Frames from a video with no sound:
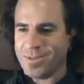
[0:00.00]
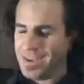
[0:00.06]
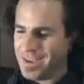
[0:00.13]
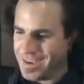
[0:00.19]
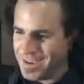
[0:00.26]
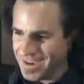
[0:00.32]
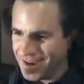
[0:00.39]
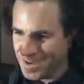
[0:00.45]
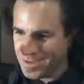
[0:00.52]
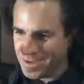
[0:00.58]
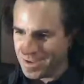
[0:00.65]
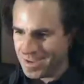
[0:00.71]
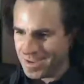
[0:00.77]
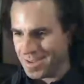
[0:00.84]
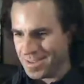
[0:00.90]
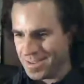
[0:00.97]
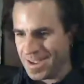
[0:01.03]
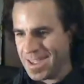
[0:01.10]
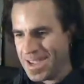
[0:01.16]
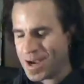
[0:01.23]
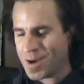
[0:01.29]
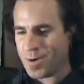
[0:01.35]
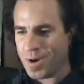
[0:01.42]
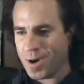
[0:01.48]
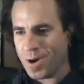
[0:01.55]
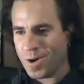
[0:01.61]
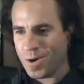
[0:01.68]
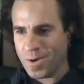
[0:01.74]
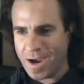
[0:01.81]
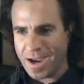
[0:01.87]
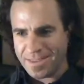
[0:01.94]
the
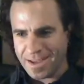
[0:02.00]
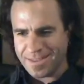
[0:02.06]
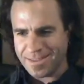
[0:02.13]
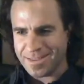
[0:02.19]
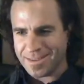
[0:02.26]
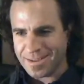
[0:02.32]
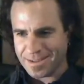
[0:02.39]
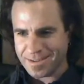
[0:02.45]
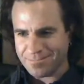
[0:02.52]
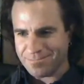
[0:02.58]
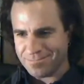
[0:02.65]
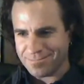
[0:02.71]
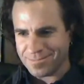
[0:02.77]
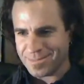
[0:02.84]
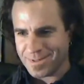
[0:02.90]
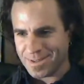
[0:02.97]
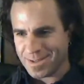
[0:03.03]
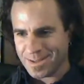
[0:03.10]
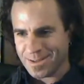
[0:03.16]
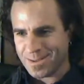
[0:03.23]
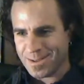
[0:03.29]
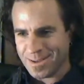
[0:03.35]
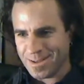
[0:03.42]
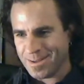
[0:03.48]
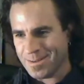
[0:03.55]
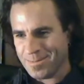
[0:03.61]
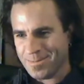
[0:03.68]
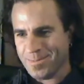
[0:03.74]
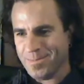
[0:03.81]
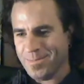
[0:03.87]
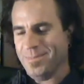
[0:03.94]
hero and then
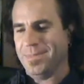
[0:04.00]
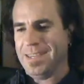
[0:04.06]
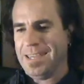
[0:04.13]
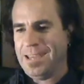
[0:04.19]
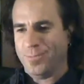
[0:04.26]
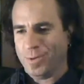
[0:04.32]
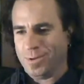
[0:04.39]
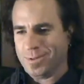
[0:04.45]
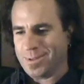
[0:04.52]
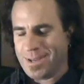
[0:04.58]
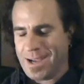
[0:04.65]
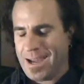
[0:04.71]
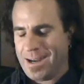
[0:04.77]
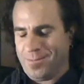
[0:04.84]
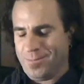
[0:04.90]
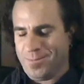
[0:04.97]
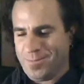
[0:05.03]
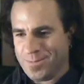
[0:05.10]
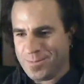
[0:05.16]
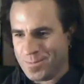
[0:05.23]
the evil kind of